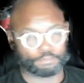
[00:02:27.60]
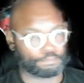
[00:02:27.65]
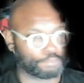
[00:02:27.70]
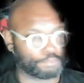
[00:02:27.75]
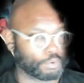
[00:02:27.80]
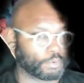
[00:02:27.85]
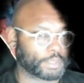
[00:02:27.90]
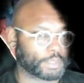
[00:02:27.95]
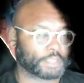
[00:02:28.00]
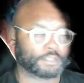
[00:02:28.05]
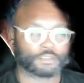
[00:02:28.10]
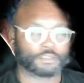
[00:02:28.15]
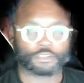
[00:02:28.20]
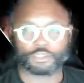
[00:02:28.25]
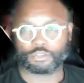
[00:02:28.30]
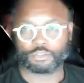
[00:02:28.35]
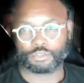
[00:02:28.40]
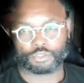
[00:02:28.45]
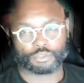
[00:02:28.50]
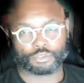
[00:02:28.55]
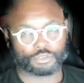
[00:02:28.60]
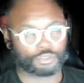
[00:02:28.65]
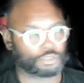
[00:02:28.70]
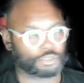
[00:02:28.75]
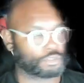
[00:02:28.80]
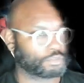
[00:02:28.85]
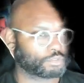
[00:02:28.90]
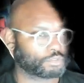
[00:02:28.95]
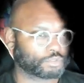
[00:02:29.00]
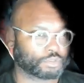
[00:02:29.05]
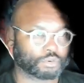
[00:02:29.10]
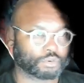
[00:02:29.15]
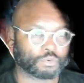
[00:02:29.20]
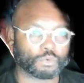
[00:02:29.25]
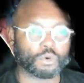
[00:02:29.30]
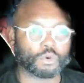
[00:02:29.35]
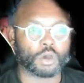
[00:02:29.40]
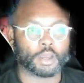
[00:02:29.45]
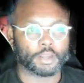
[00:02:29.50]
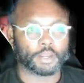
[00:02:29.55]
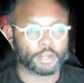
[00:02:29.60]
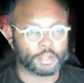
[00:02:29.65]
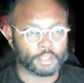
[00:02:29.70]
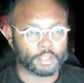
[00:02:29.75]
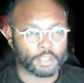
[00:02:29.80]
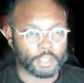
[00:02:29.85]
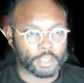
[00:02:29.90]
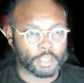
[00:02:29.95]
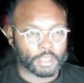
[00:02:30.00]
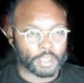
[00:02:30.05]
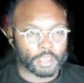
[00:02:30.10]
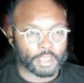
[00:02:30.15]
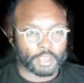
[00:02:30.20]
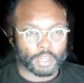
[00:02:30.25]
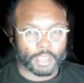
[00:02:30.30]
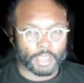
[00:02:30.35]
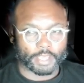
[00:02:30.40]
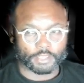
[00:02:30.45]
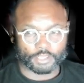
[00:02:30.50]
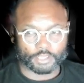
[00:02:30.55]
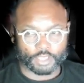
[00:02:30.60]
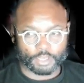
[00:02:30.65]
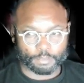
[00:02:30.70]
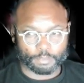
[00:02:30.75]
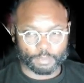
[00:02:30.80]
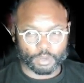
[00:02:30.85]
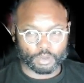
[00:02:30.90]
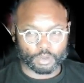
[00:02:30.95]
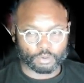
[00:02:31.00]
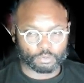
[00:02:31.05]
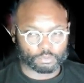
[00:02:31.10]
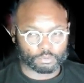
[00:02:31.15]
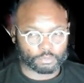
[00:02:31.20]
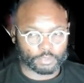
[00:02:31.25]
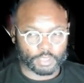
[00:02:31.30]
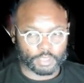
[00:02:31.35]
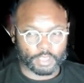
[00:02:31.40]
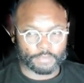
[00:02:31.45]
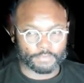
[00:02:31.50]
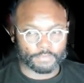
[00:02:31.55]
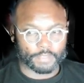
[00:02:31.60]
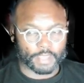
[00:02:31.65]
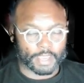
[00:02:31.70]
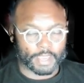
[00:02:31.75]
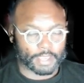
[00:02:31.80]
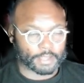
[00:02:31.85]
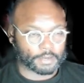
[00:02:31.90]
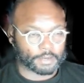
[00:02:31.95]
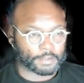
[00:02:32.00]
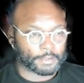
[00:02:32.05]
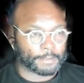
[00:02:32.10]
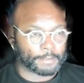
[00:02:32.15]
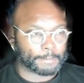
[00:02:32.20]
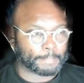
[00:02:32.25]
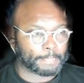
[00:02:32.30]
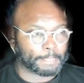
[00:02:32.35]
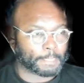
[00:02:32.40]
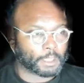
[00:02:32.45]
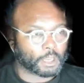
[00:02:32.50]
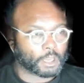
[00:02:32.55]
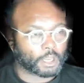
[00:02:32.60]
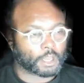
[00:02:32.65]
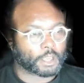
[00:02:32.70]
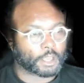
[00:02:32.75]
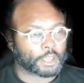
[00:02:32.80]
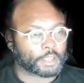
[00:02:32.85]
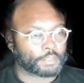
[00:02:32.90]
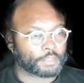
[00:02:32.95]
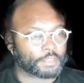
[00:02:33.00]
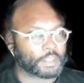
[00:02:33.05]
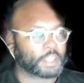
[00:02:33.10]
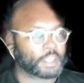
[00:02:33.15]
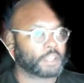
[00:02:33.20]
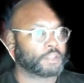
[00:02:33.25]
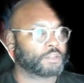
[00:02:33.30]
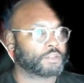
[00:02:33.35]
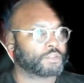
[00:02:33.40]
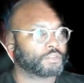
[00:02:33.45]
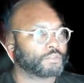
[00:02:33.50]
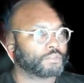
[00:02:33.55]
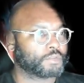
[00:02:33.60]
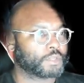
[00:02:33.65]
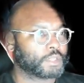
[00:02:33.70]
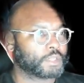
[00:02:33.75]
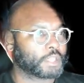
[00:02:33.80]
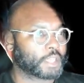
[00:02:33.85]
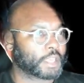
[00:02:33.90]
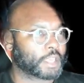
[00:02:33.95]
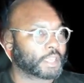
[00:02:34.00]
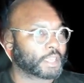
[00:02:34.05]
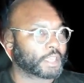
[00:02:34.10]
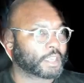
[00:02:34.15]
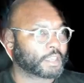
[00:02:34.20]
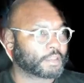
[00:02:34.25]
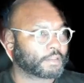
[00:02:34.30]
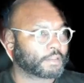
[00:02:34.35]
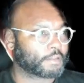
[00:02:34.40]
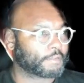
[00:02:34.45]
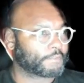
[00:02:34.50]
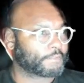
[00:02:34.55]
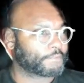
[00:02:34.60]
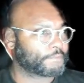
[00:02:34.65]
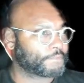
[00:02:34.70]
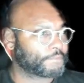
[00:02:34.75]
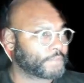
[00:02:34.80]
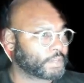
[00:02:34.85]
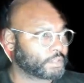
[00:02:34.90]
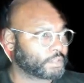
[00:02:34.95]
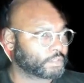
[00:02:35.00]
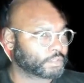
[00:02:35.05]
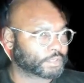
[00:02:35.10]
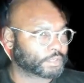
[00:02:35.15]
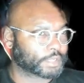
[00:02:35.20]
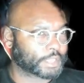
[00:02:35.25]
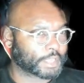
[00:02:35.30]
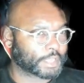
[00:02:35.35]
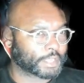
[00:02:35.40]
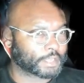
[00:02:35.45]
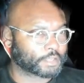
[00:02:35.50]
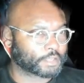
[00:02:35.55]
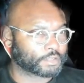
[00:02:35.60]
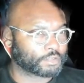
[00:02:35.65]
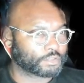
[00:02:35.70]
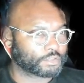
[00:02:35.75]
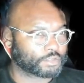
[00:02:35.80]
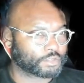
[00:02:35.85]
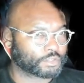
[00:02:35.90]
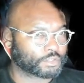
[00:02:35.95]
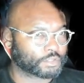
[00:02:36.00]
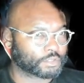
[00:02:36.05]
0.00001 it has any bow, if that. And then you need a feeler gauge.